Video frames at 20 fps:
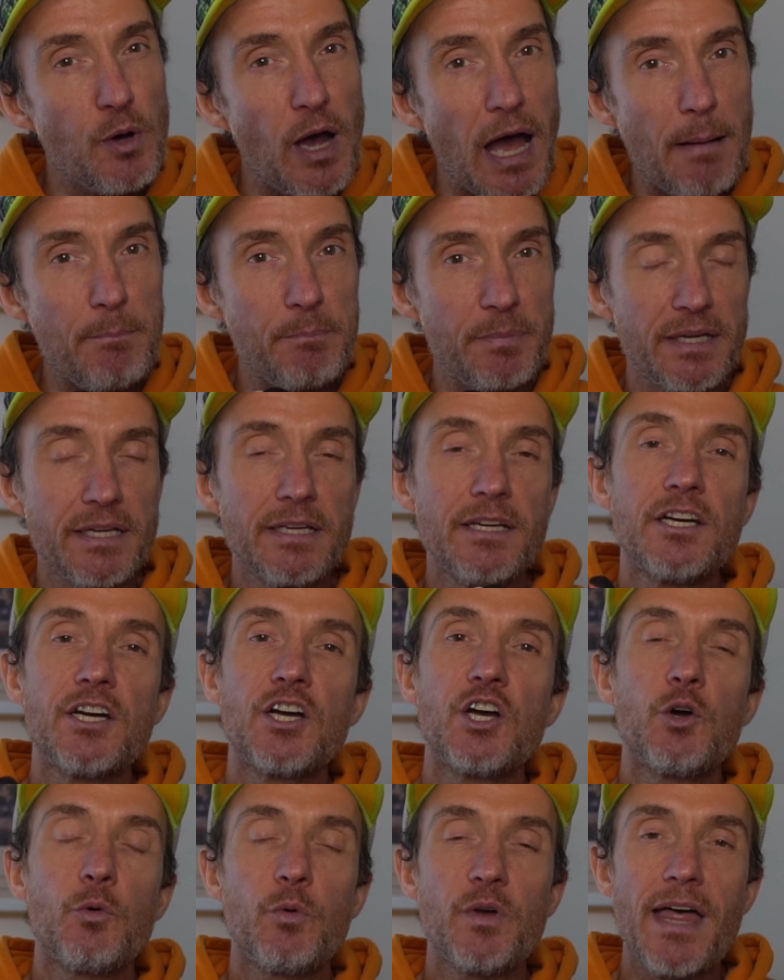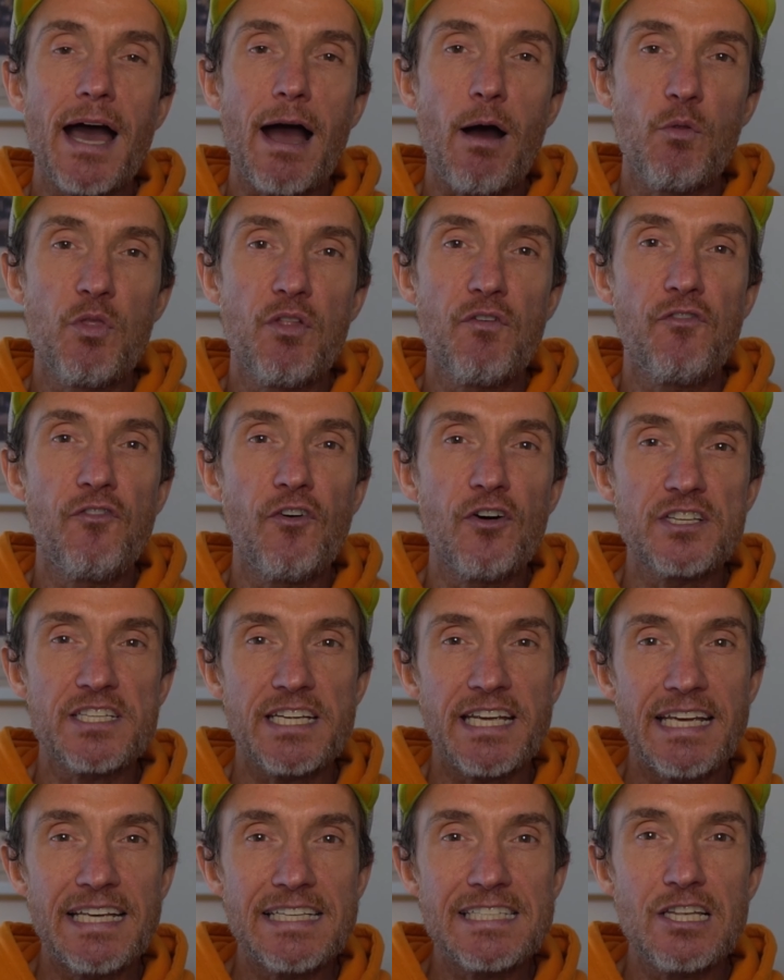happy with how the foot
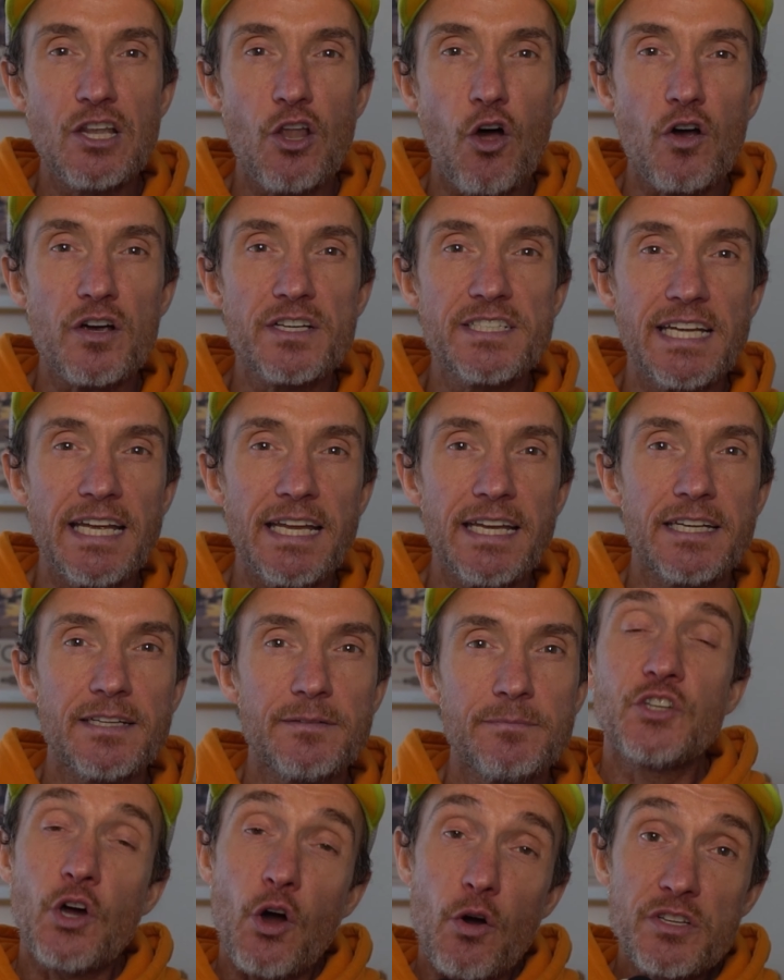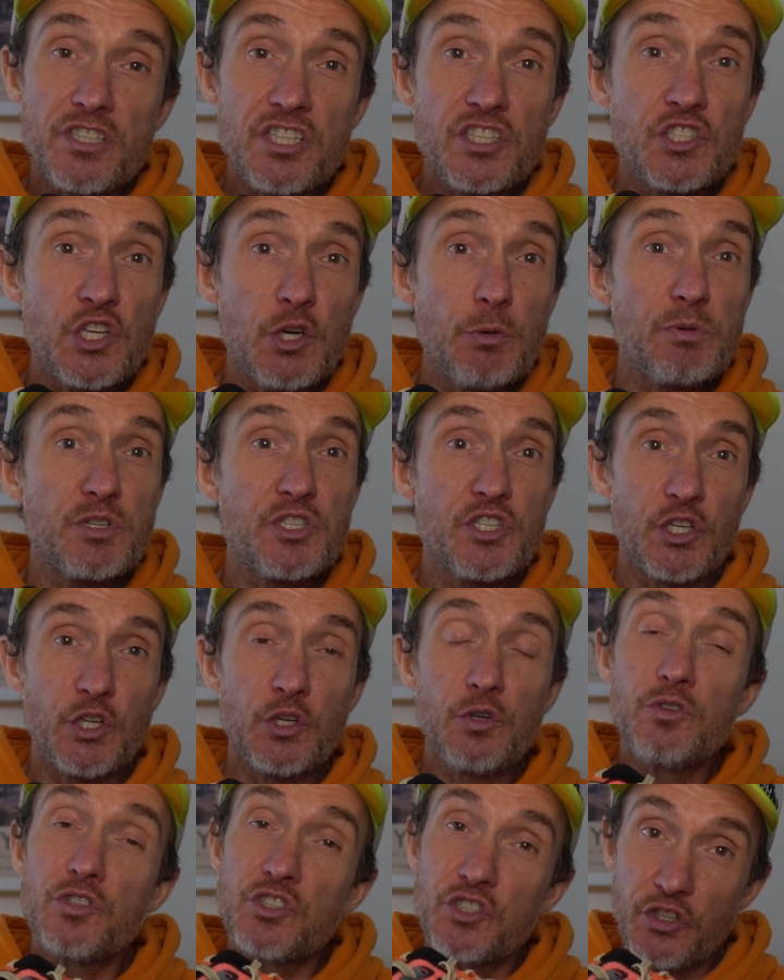is locked in. So it's a super
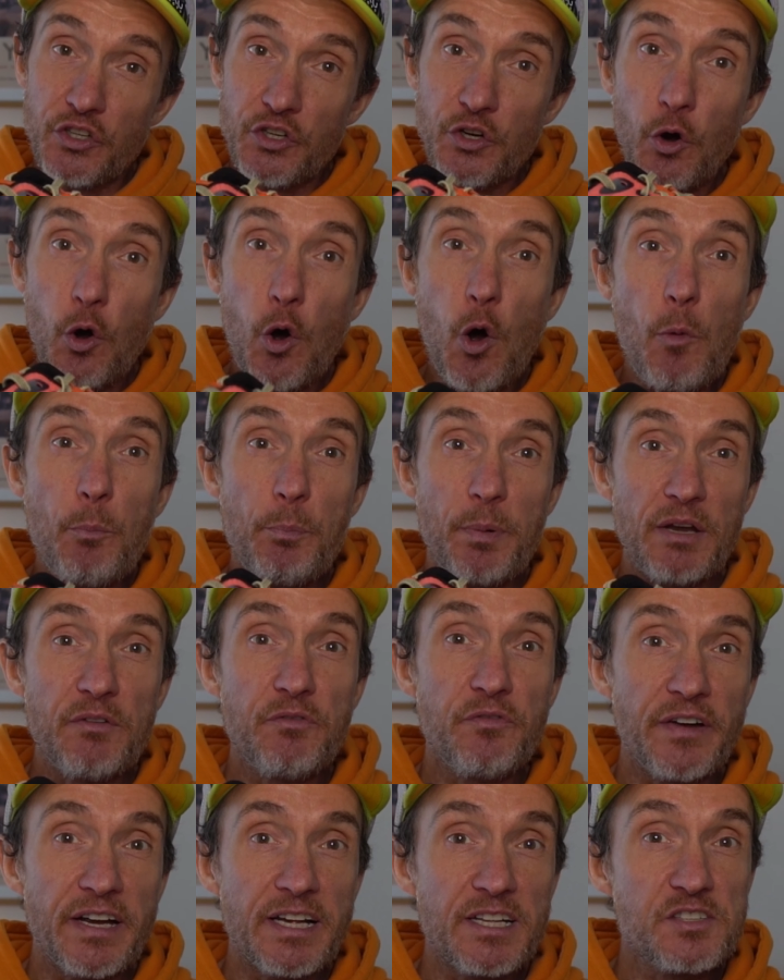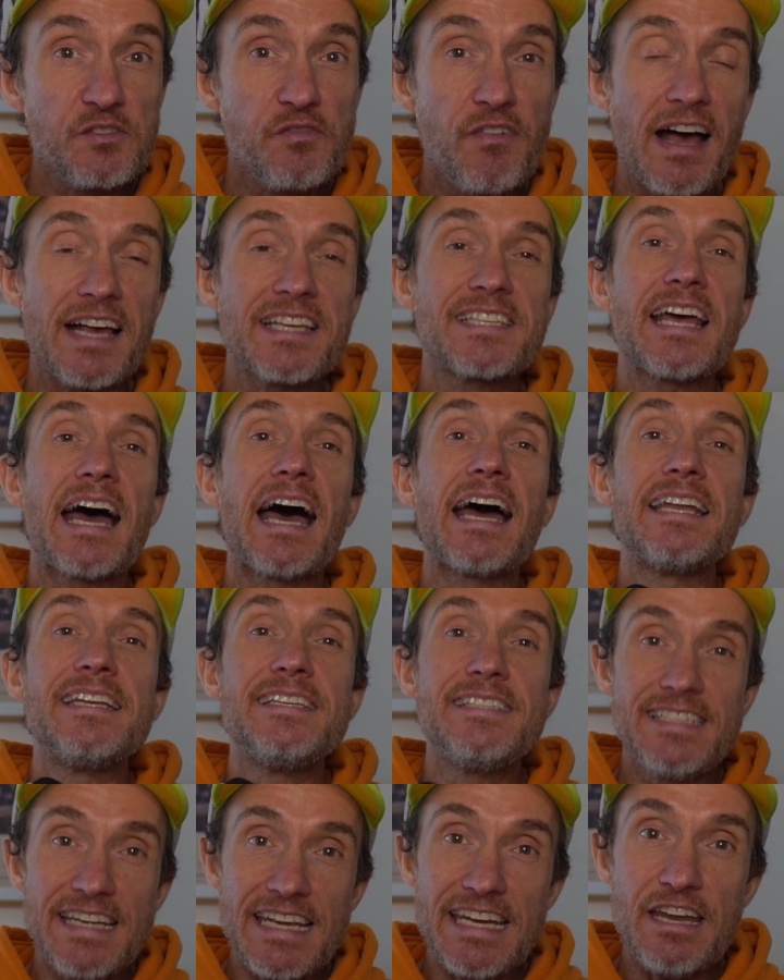shoe, so you'd hope it feels fast,
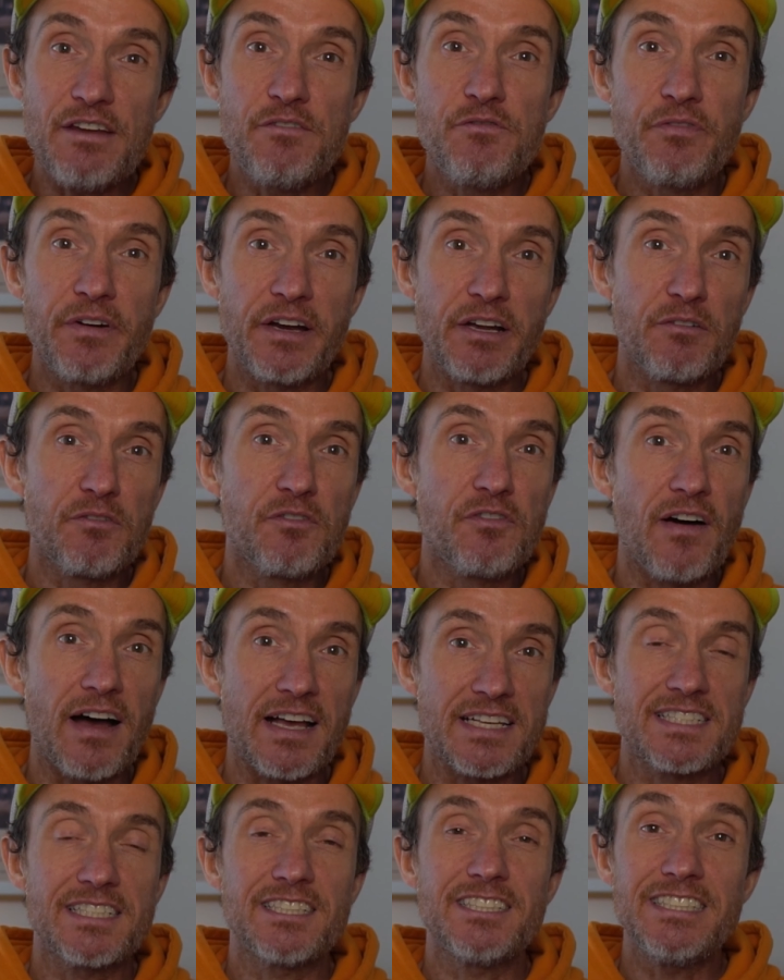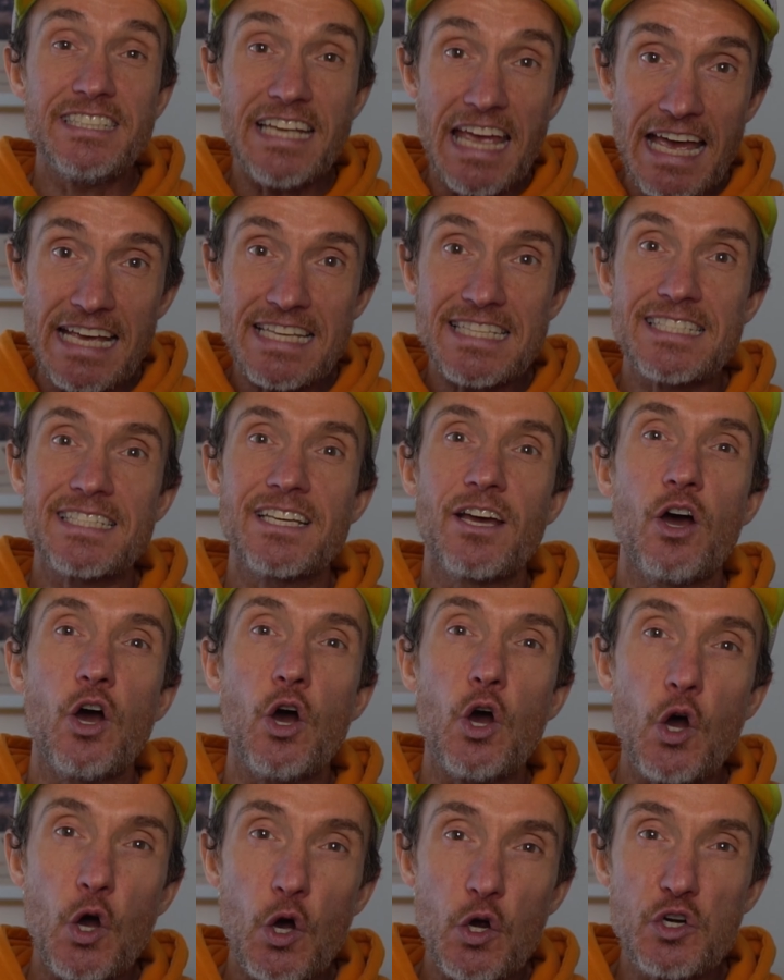and did it feel fast? Yes,
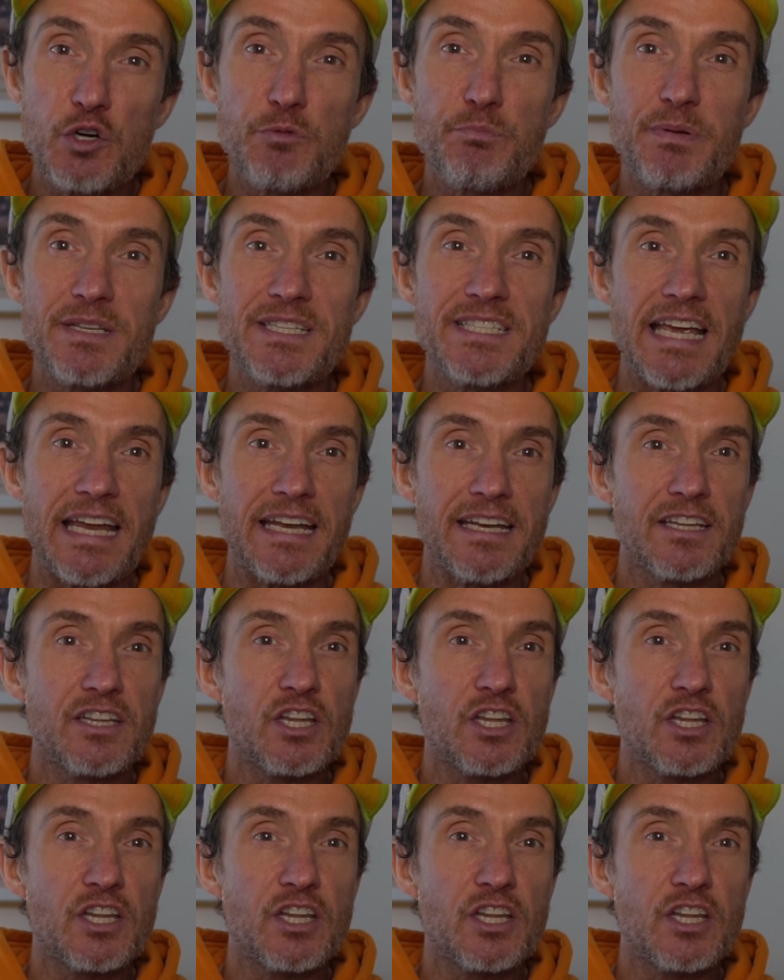100%.